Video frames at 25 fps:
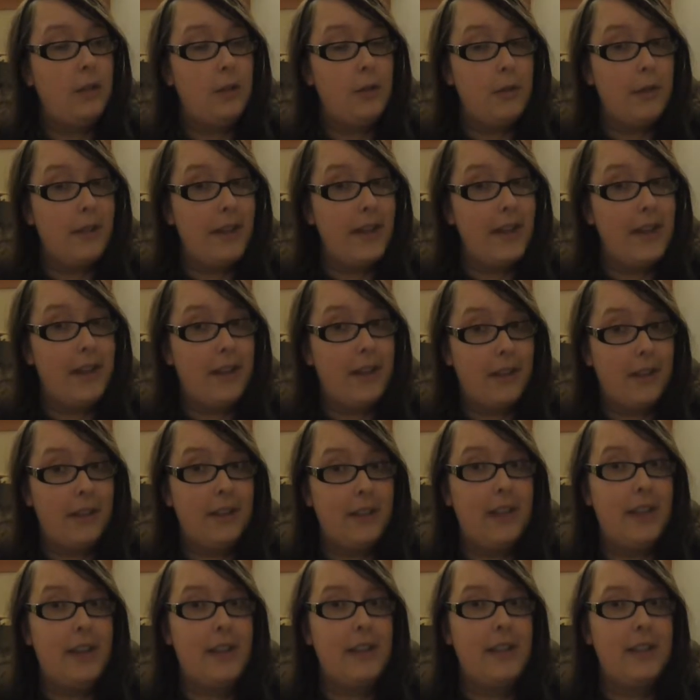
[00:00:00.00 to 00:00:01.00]
do get in
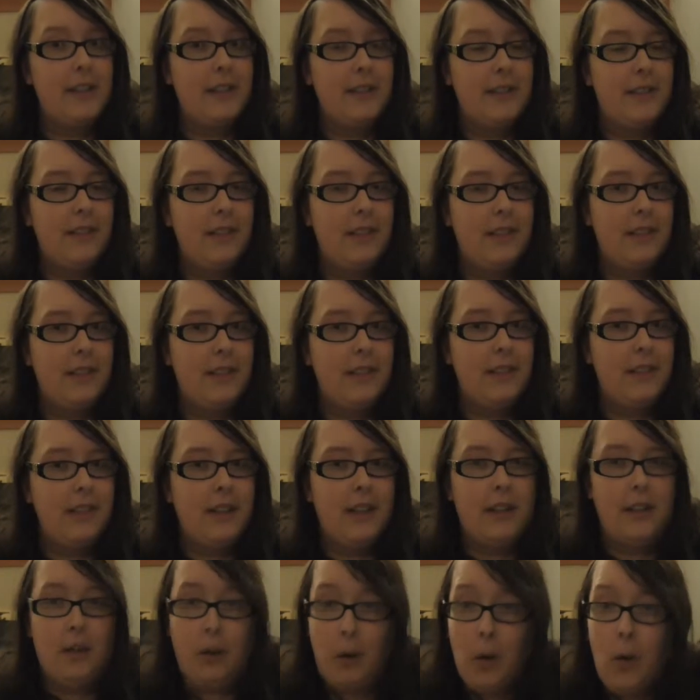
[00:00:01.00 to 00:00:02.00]
contact.
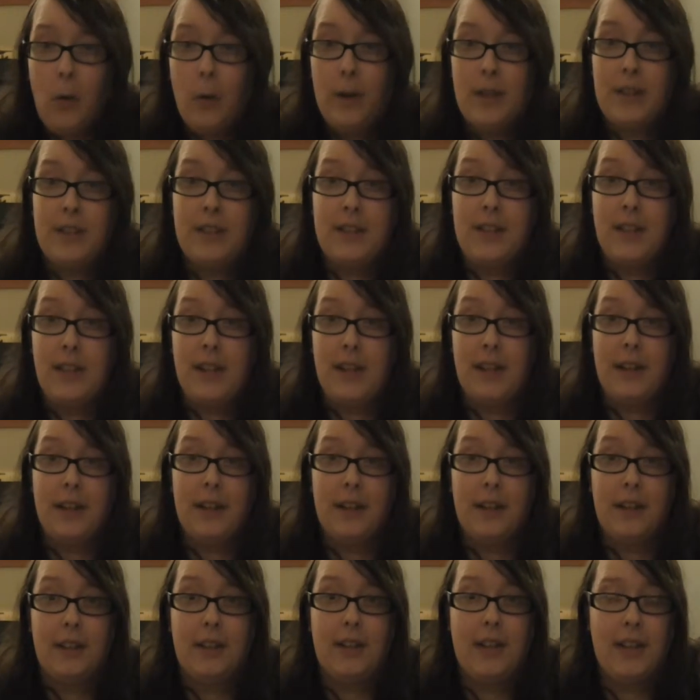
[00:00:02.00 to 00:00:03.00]
And always stay in
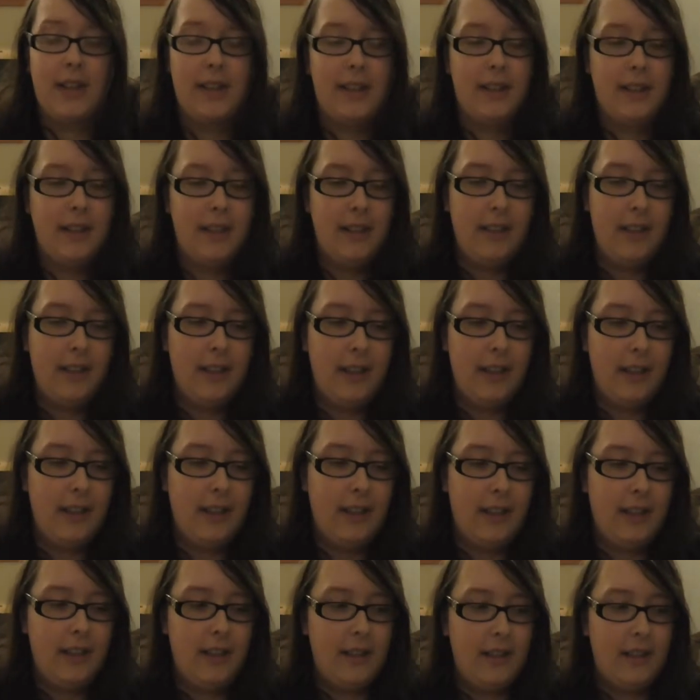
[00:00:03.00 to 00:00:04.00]
contact.
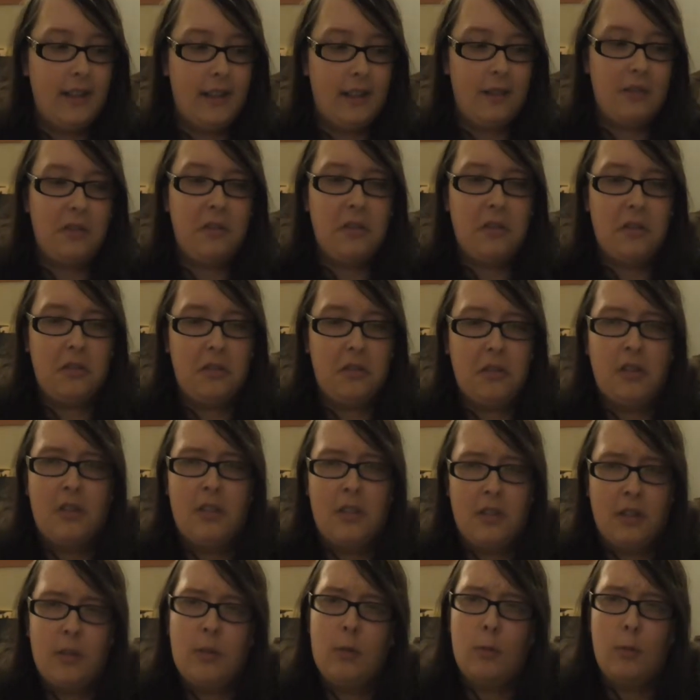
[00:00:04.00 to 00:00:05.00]
And I thought,
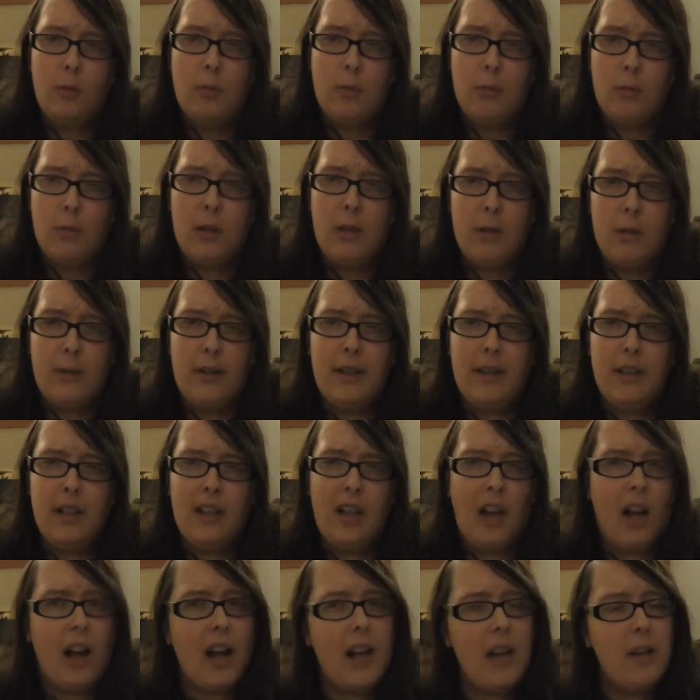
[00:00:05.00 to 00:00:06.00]
we
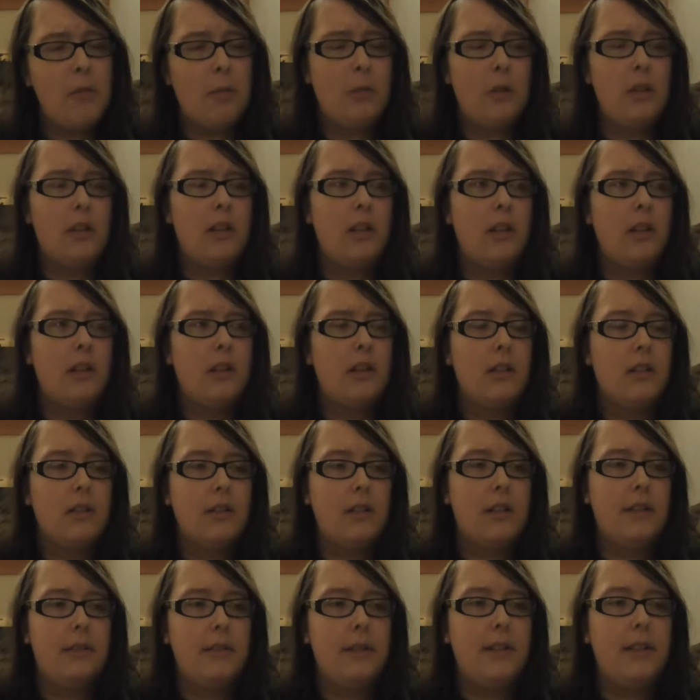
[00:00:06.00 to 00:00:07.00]
will, I
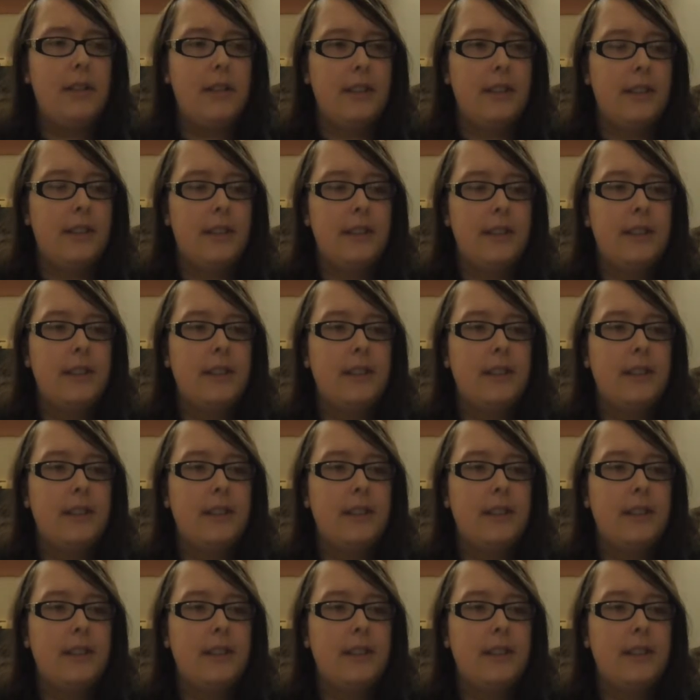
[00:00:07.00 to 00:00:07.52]
will.